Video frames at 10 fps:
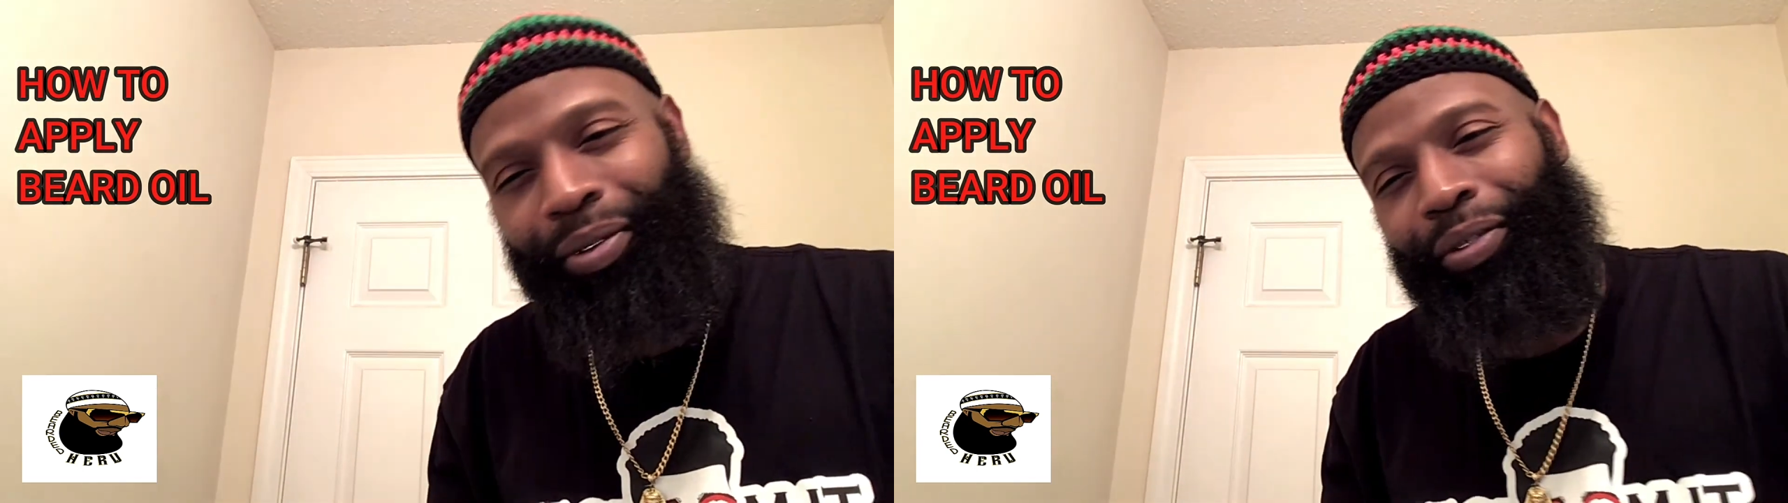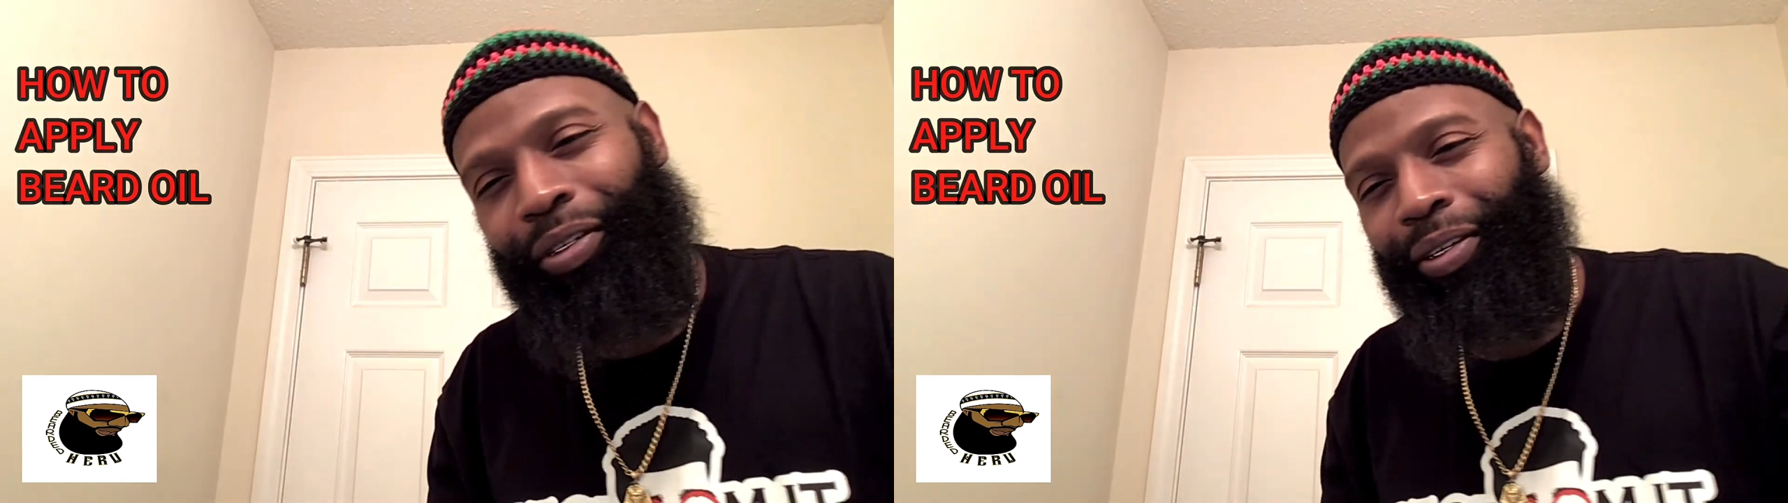you
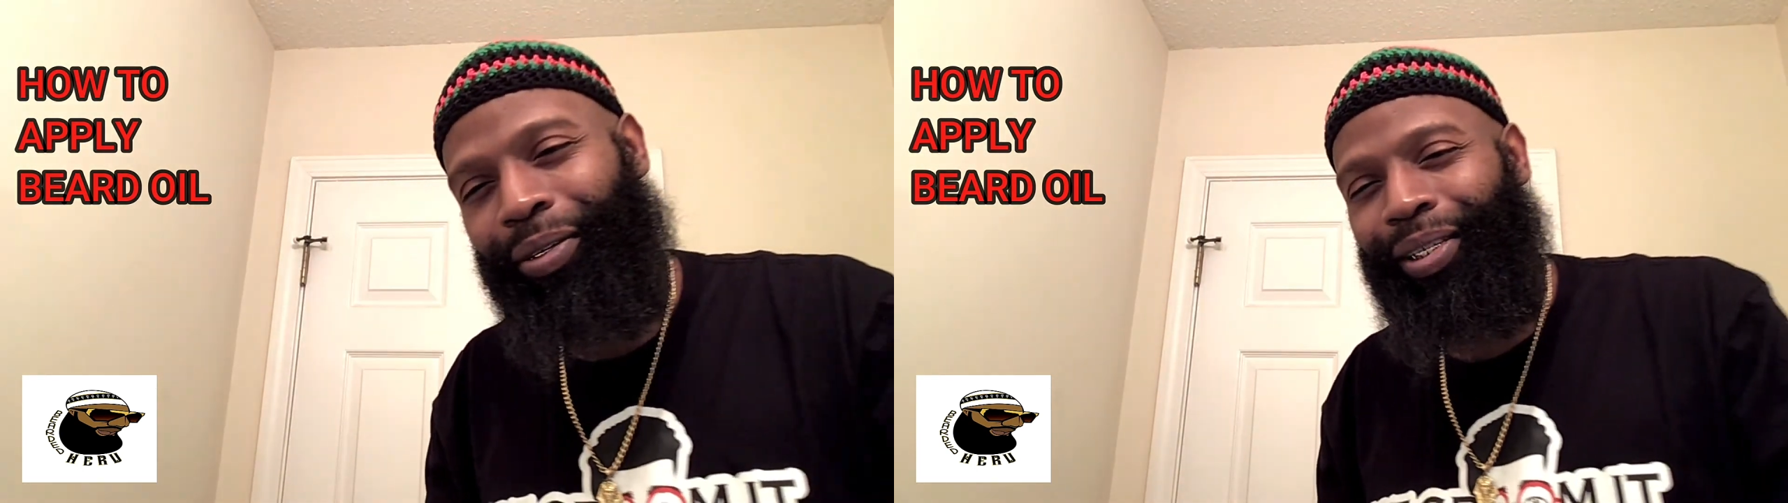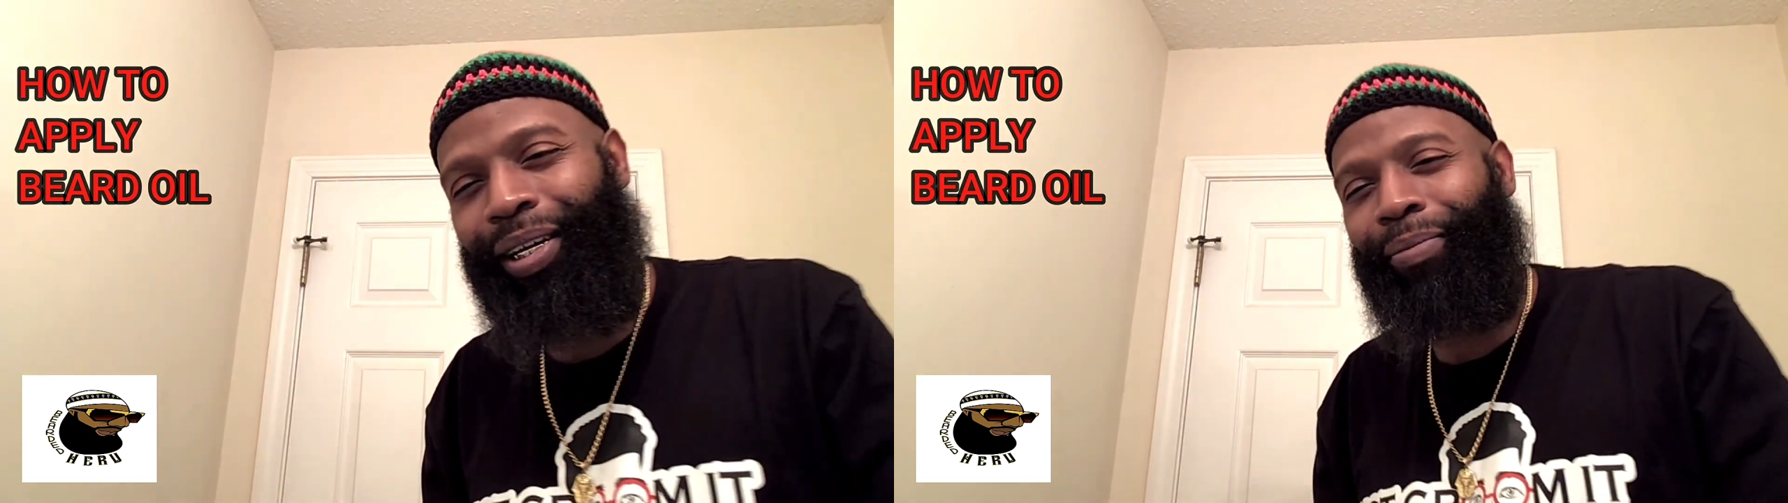know what I'm
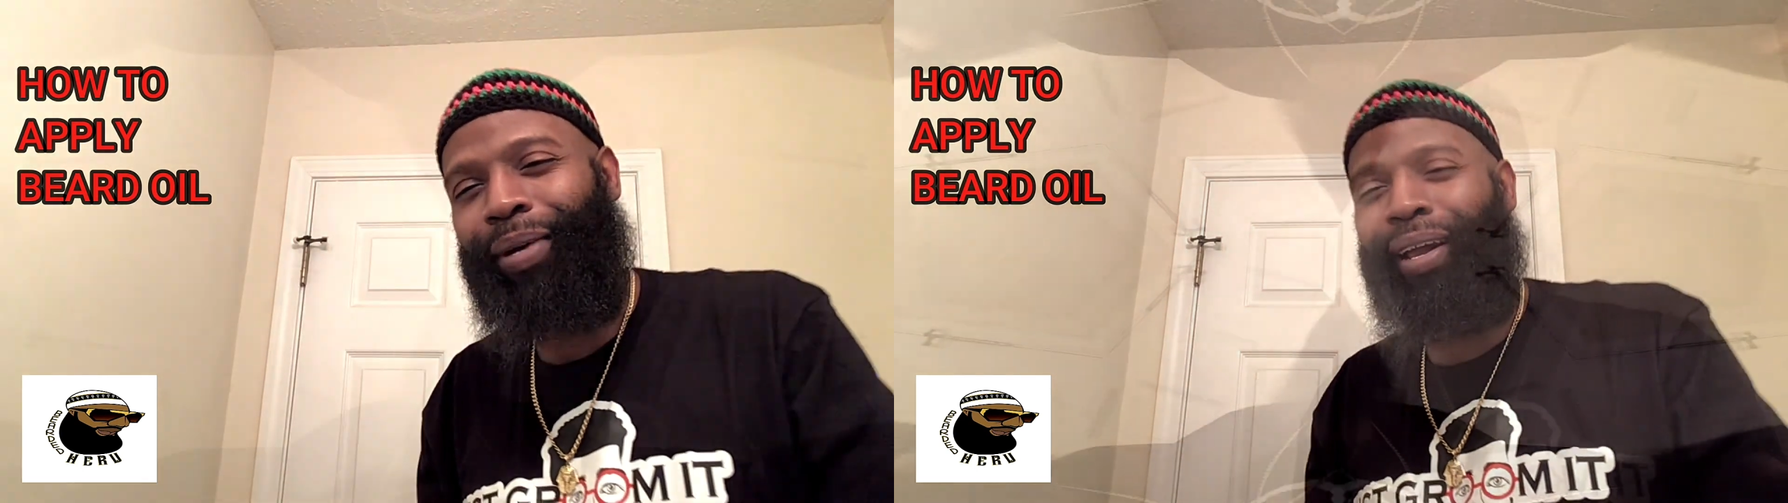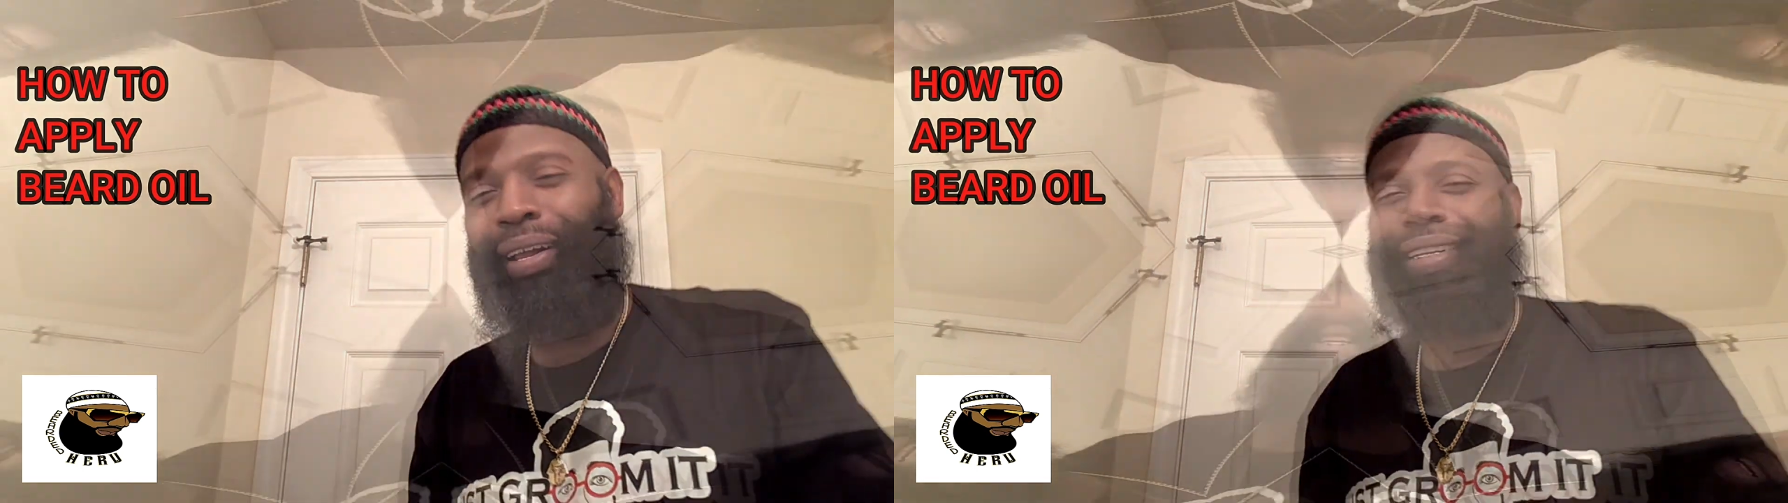talking
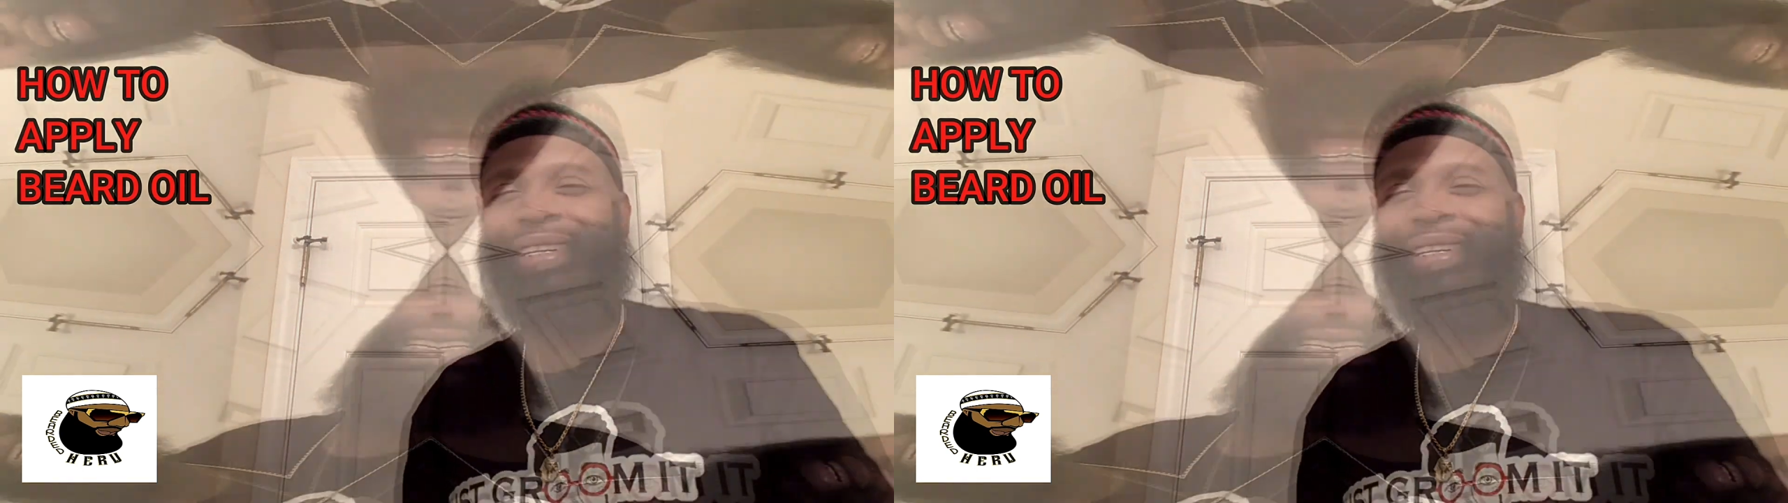about?